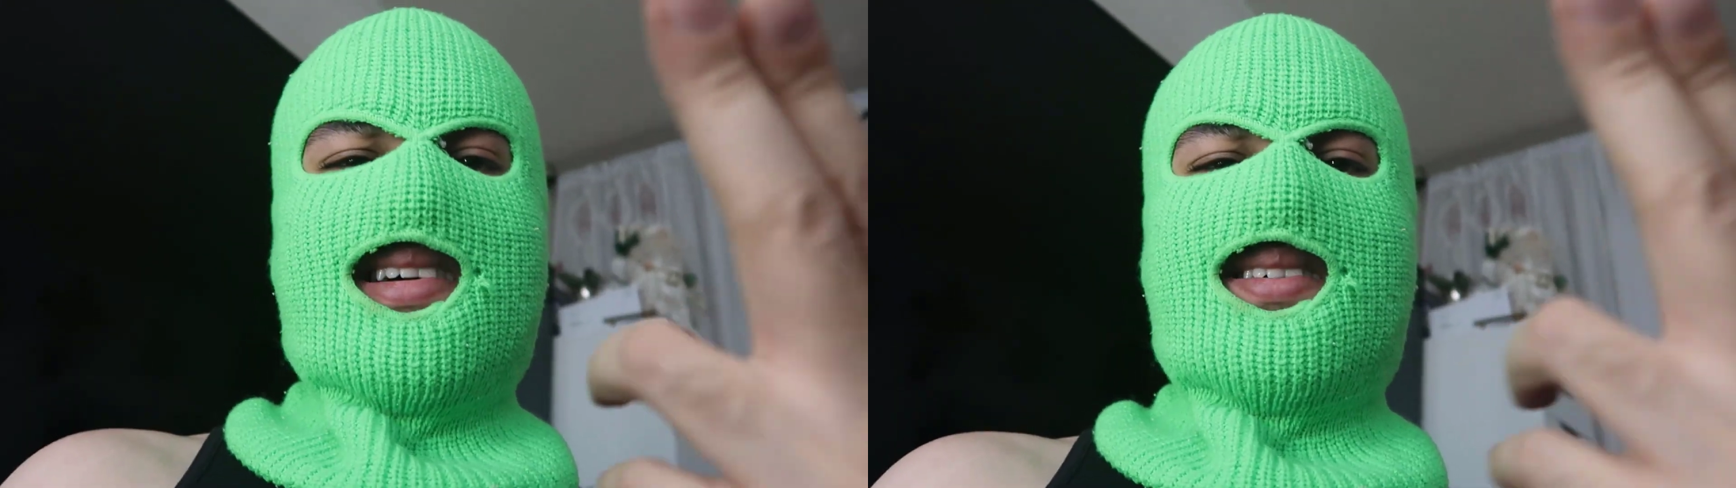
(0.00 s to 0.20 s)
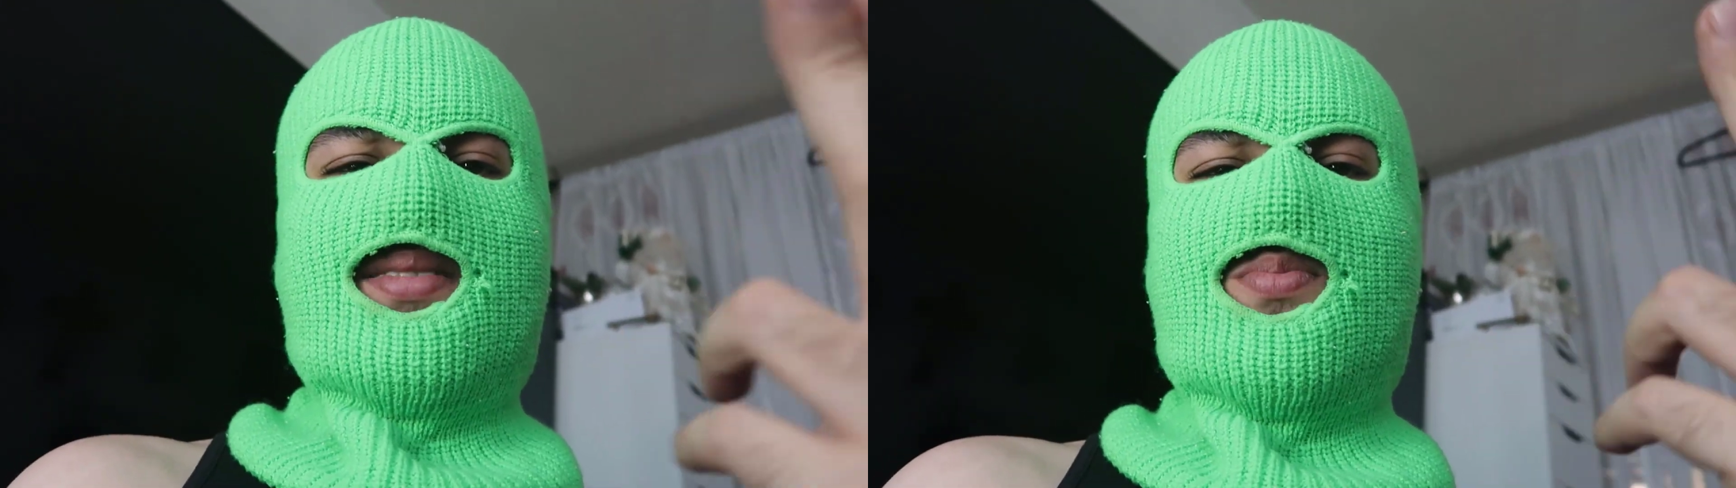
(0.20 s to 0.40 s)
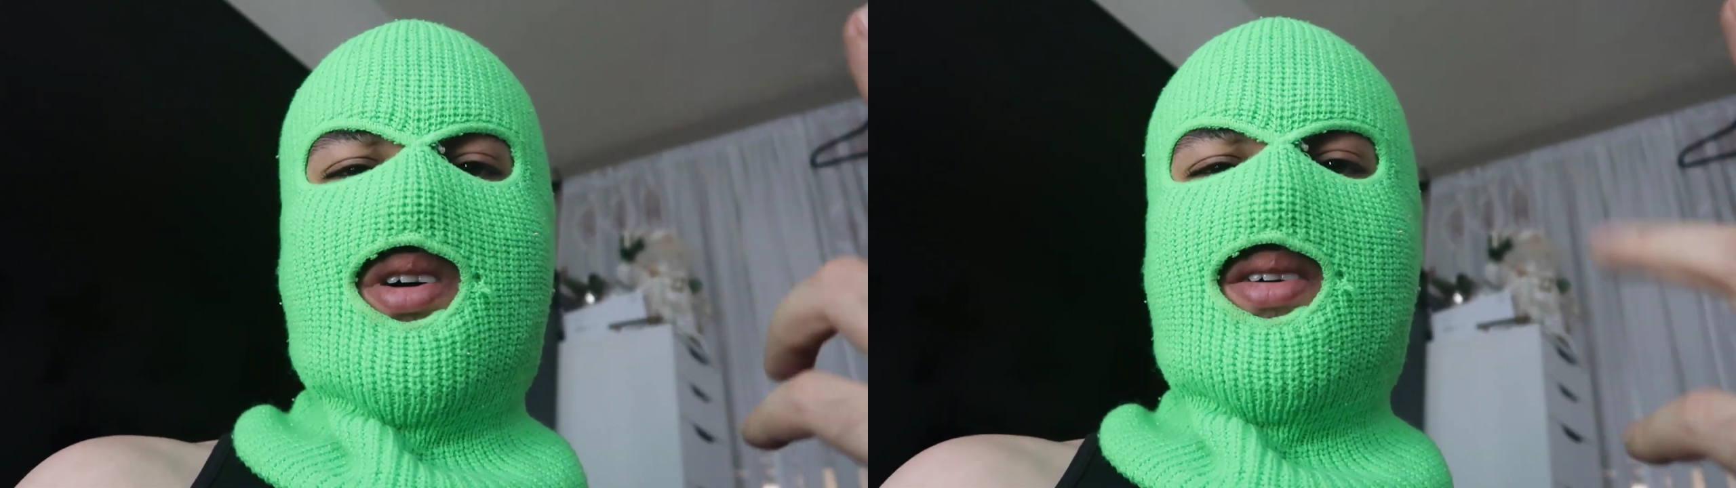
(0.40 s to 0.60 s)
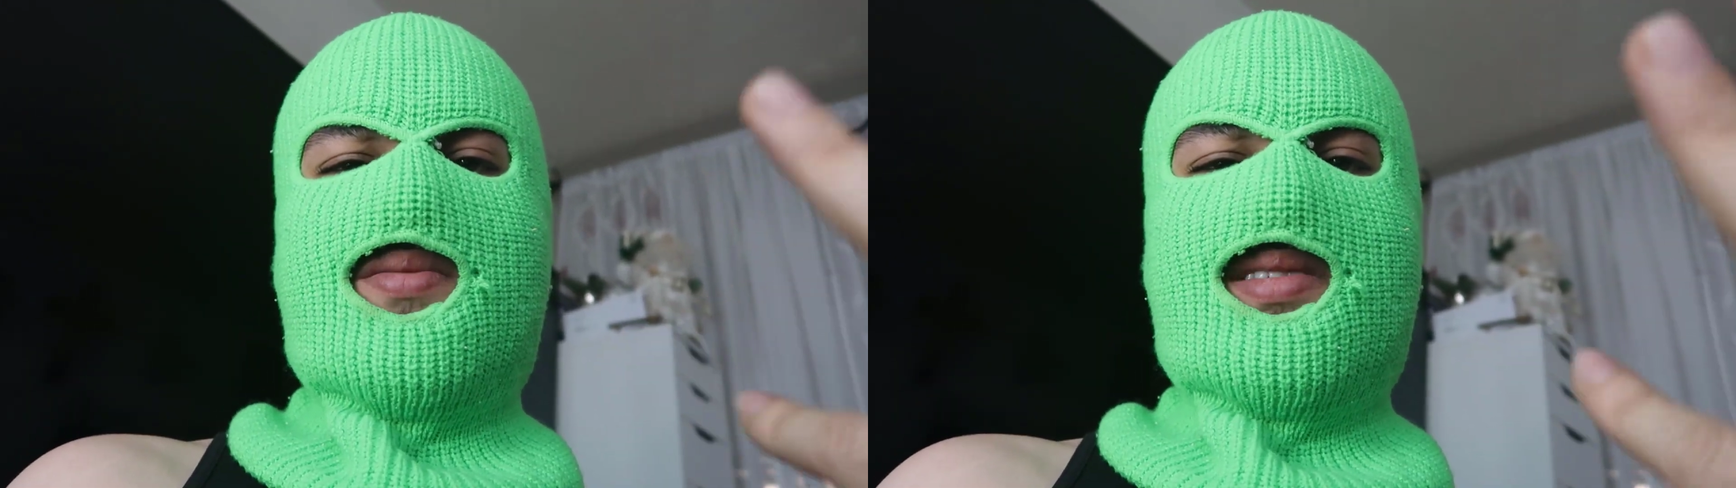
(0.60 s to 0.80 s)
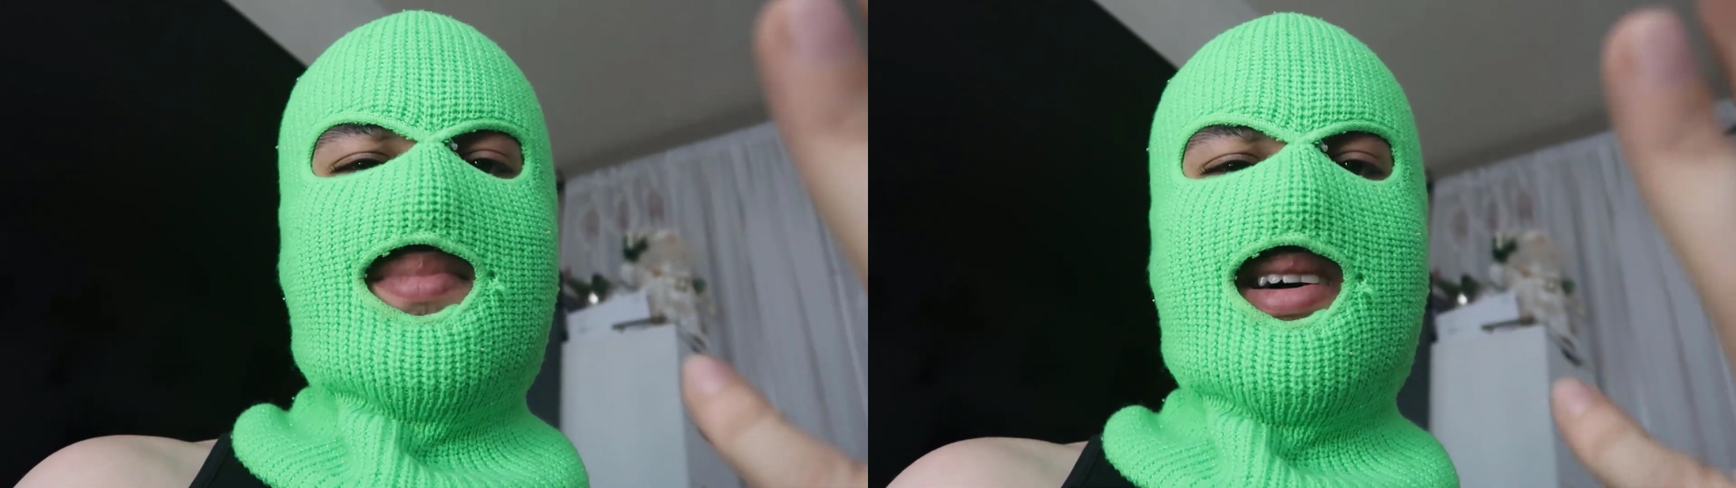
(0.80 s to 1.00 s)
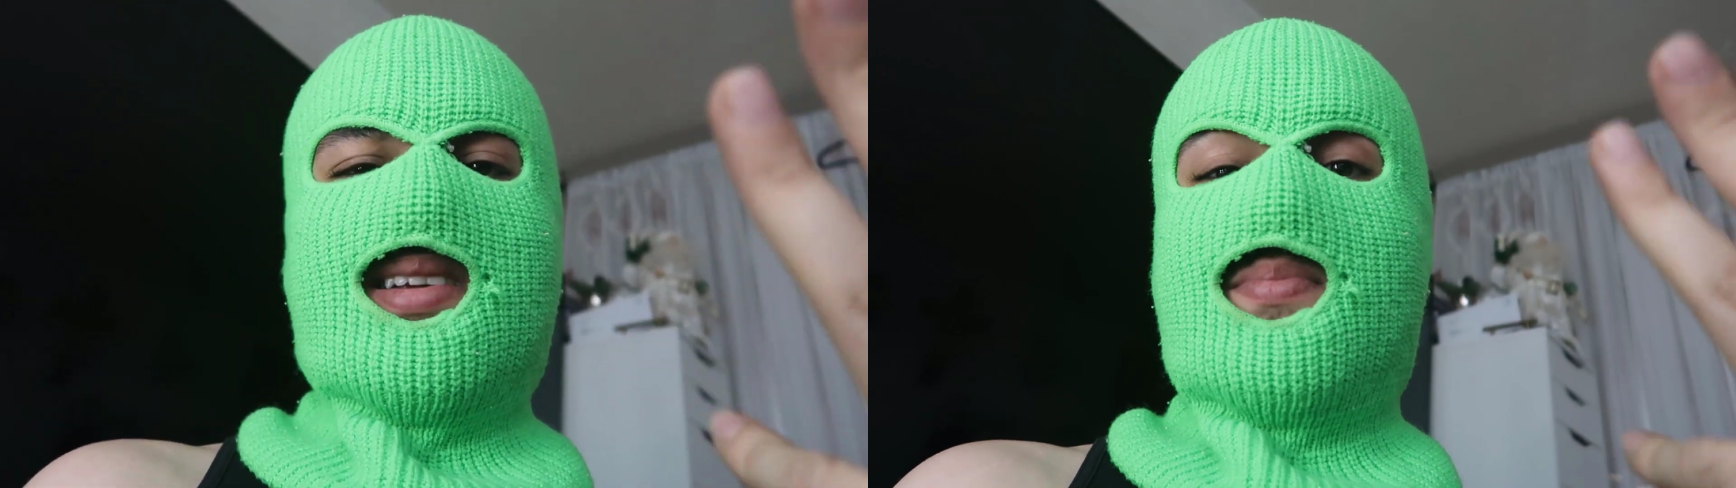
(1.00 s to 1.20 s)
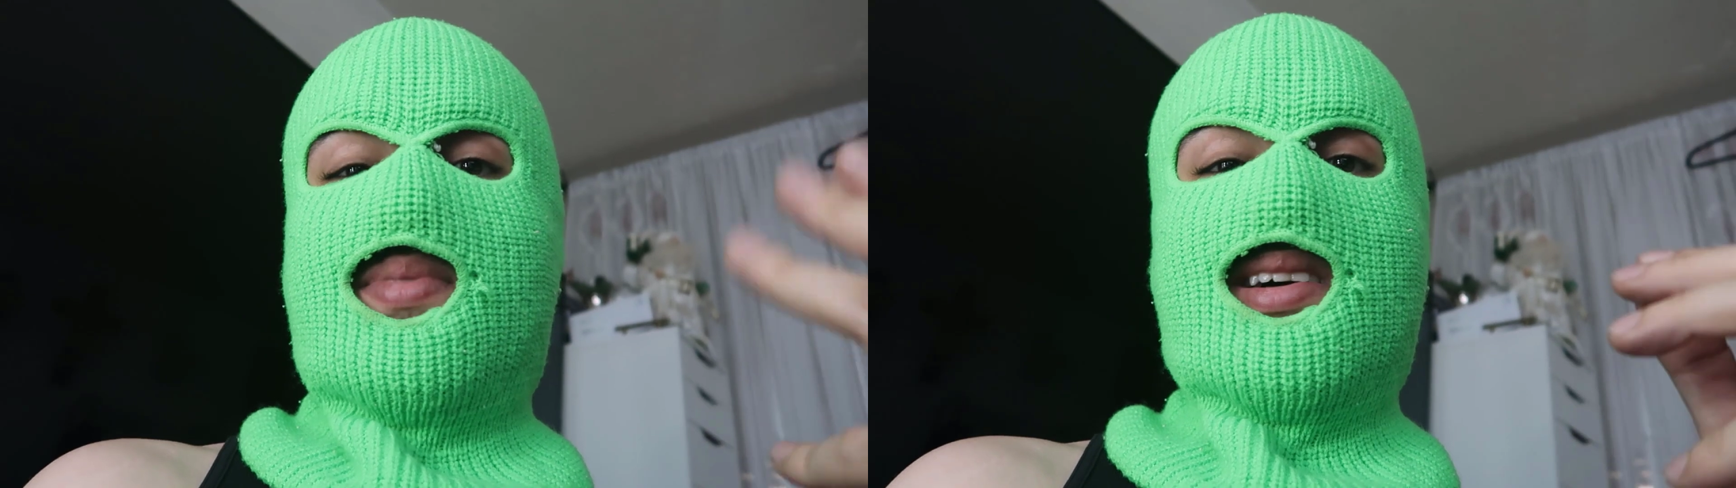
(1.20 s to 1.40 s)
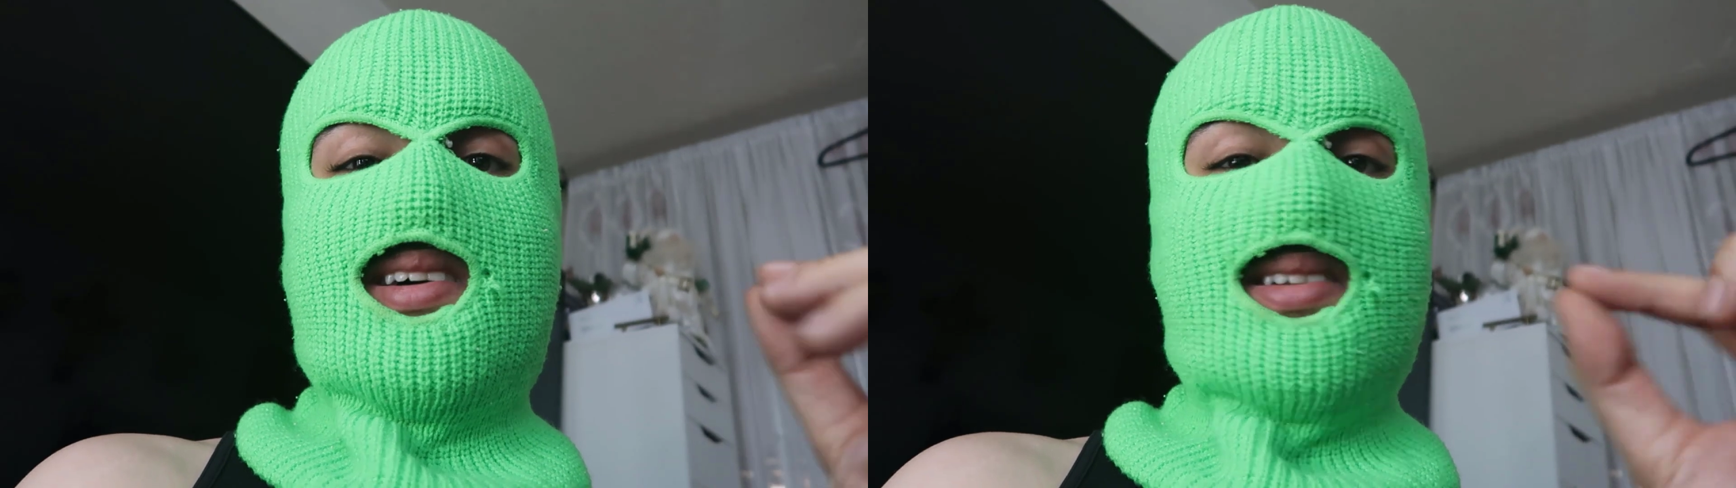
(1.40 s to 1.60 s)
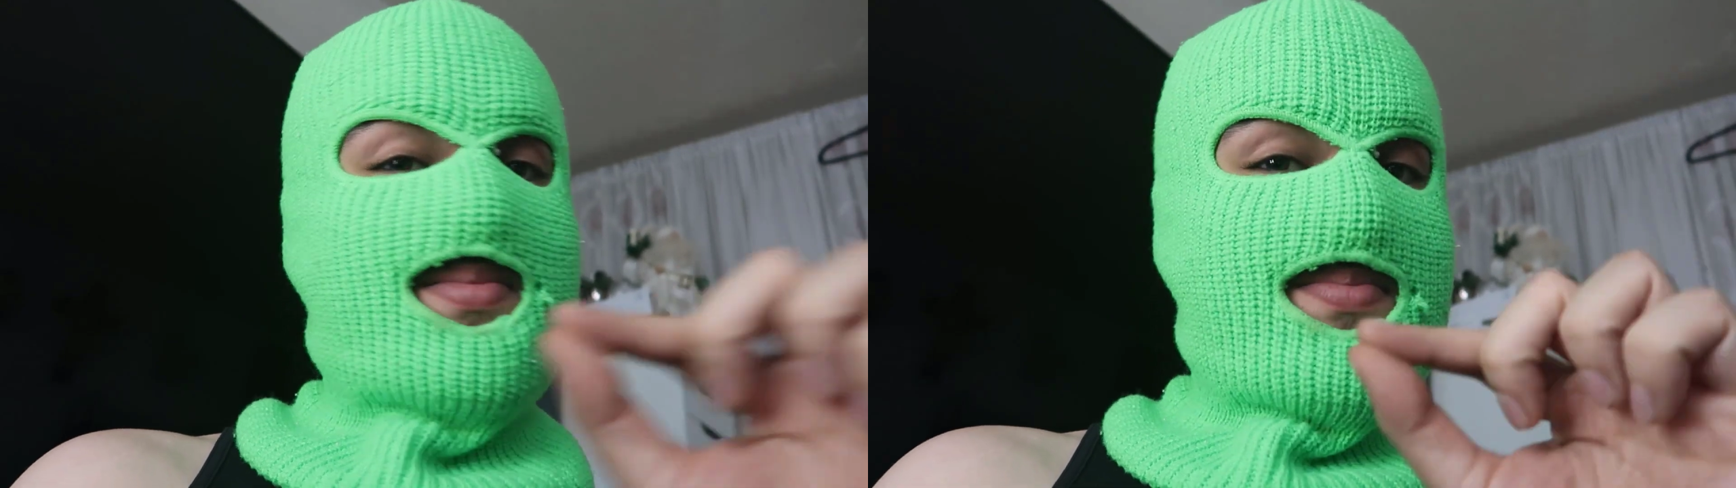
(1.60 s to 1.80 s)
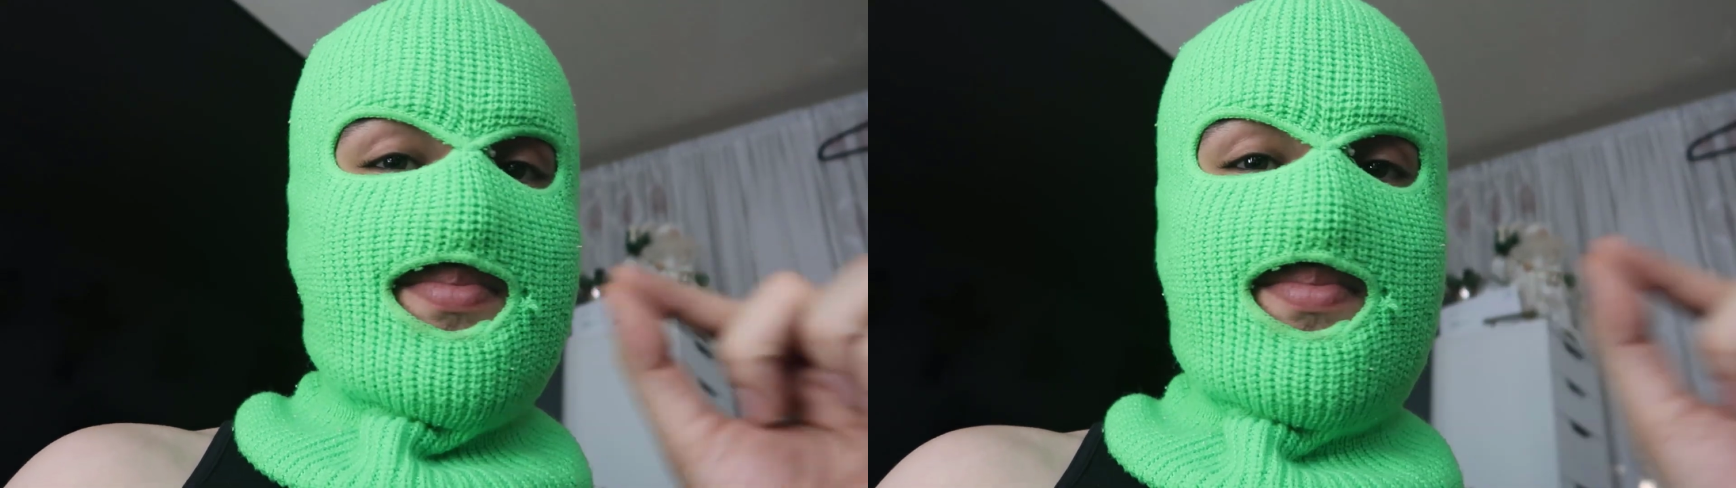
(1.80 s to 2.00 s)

not a bong rip, not a blunt.